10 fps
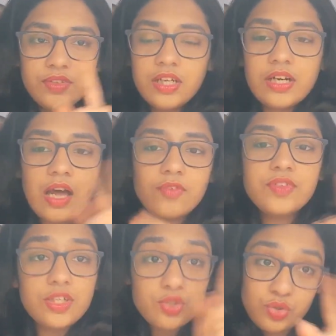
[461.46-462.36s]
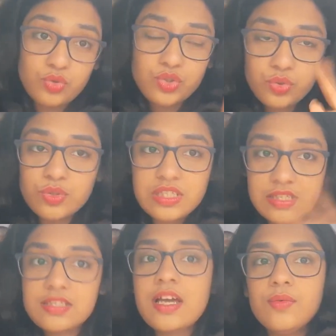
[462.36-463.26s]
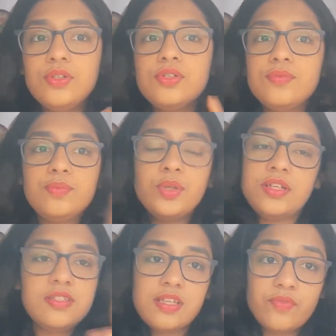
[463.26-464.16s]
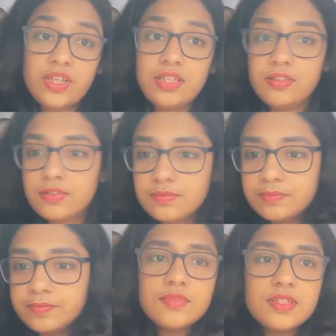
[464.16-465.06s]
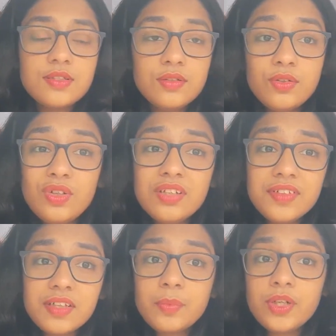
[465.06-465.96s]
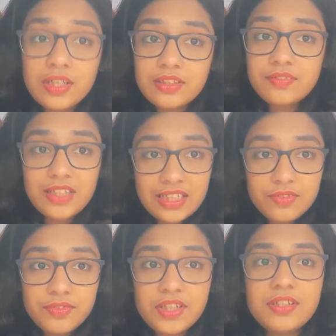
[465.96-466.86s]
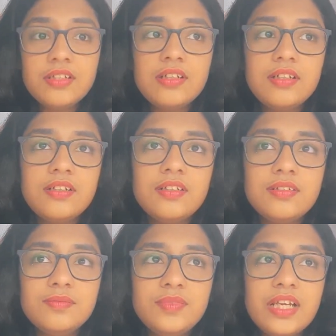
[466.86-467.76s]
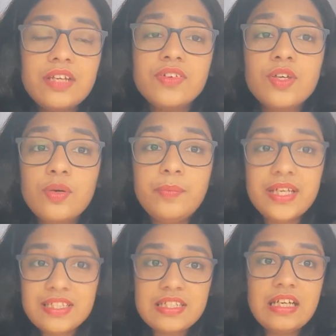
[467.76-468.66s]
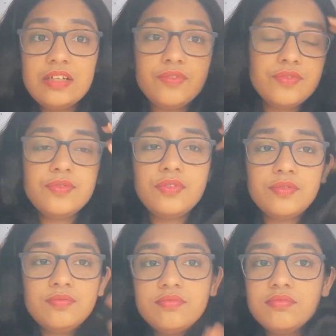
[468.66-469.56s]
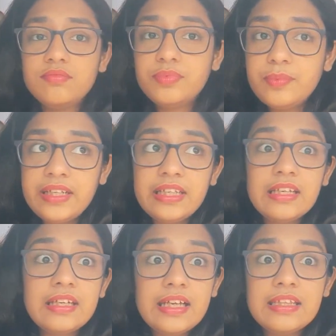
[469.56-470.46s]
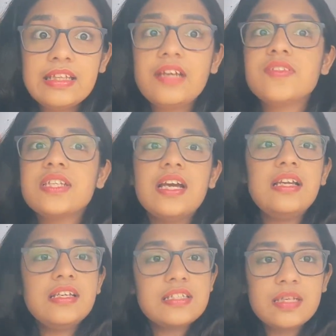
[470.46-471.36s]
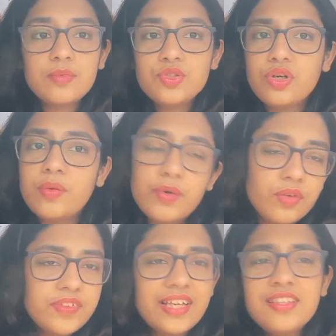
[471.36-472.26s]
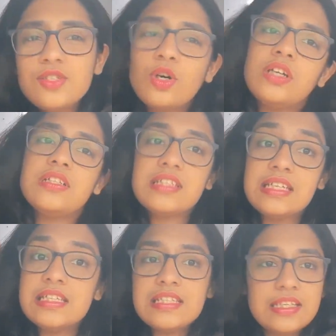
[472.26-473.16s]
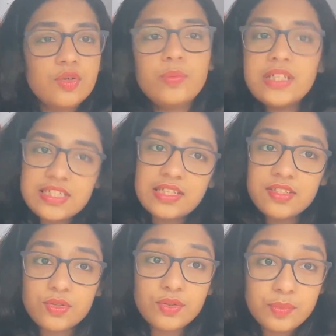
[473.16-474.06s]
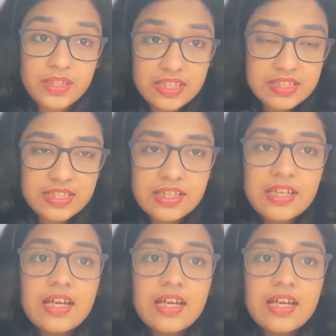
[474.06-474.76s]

graph that shows this. I will put it somewhere here. So you know, living a productive life and like living your best life, maintaining a healthy lifestyle and a stable job and all that, it's not easy. Nobody said it's going to be easy,